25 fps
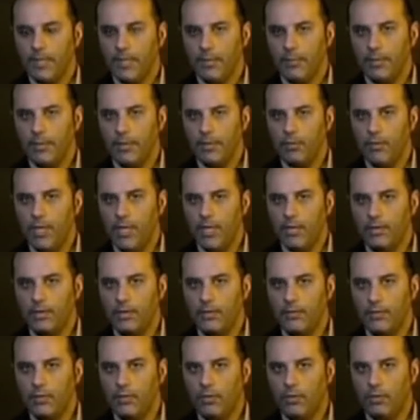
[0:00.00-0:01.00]
But the writers
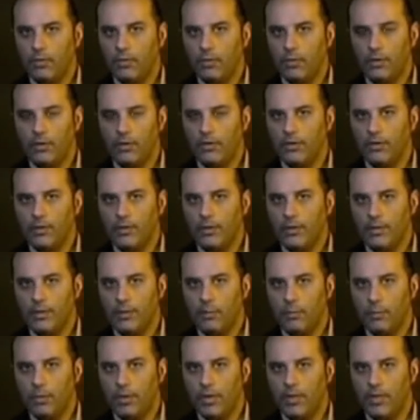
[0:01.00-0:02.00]
of old were
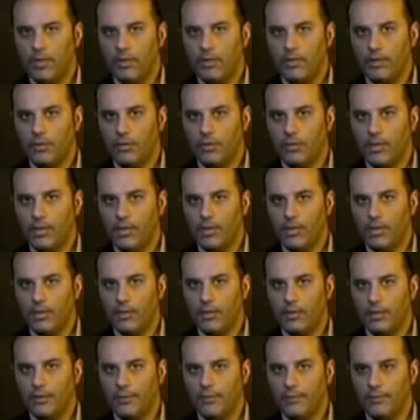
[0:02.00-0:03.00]
brilliant
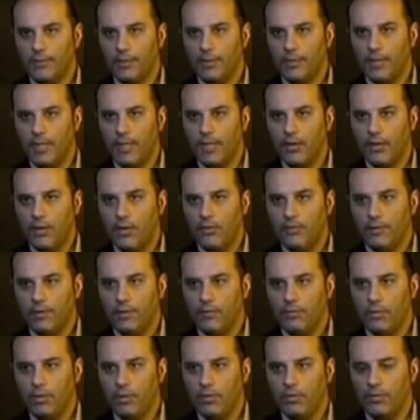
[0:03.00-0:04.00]
storytellers and often
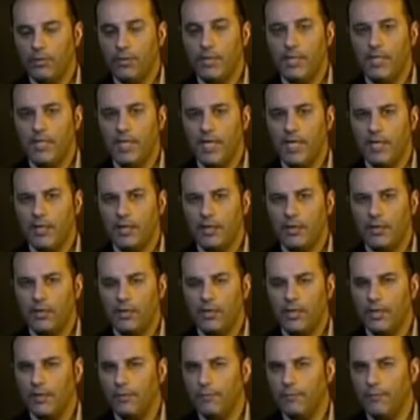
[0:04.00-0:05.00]
wrote in
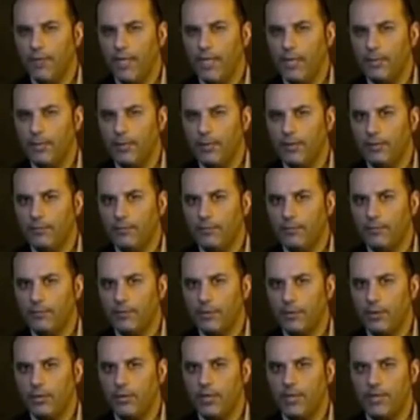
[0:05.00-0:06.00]
allegory and in fable
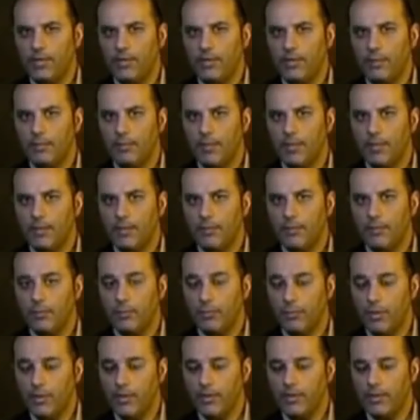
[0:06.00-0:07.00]
using symbolism,
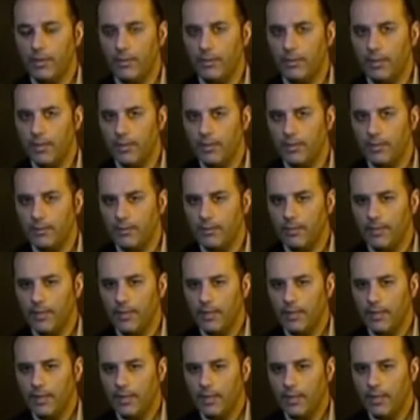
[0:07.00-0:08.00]
rich symbolism.
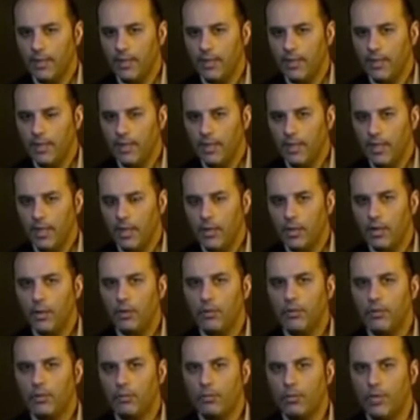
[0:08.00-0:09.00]
A
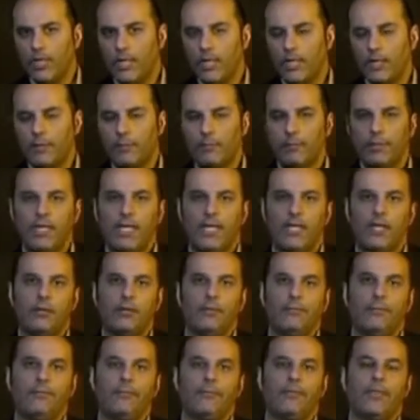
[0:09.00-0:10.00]
closer reading of Plato